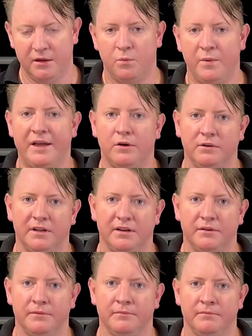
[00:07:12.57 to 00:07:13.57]
We call it
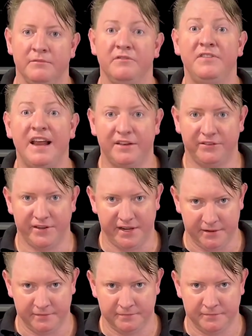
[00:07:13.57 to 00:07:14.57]
flexi.
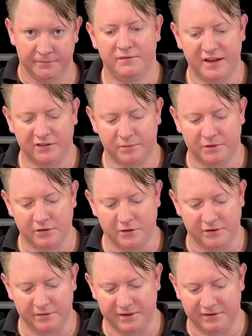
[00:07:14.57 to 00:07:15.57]
Flexible
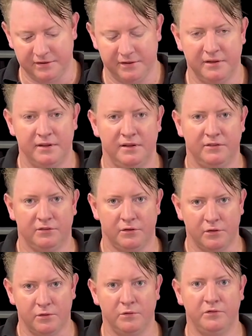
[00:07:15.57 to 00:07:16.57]
conduit. It's not
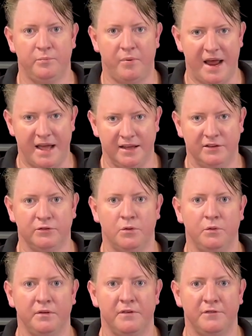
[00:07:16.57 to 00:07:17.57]
called sprag, it's
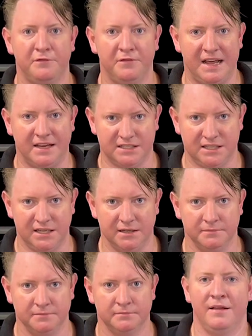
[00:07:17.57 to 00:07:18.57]
called flexi.
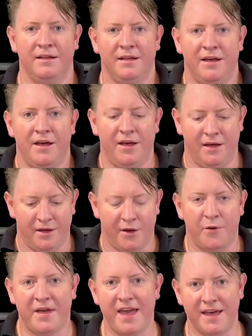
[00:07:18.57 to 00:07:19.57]

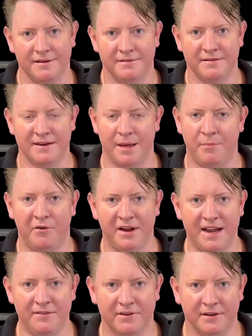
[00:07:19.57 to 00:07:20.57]
Okay, number
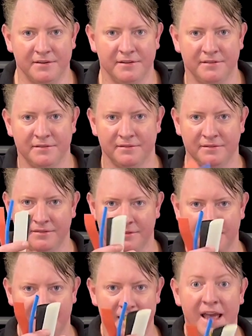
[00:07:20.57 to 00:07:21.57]
11,
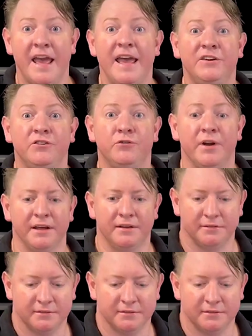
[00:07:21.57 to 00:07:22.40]
heat shrink.